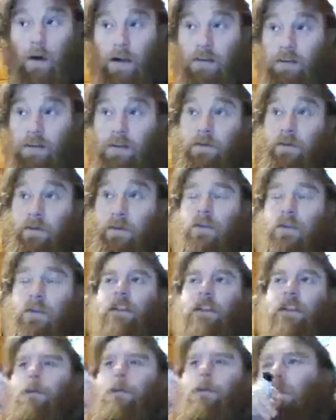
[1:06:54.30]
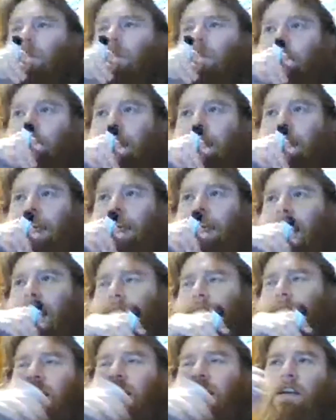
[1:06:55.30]
the first episode of that, oddly
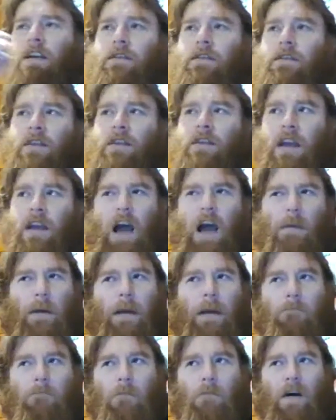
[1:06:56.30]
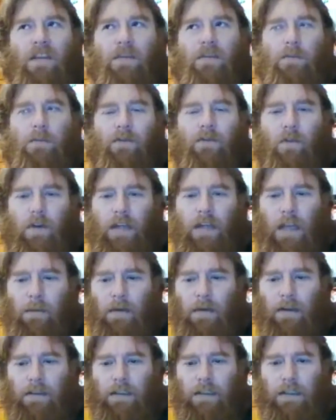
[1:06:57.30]
enough, about a month before it came on
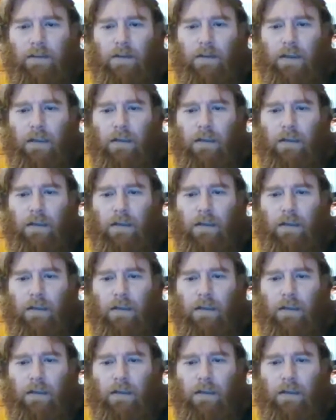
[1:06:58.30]
TV.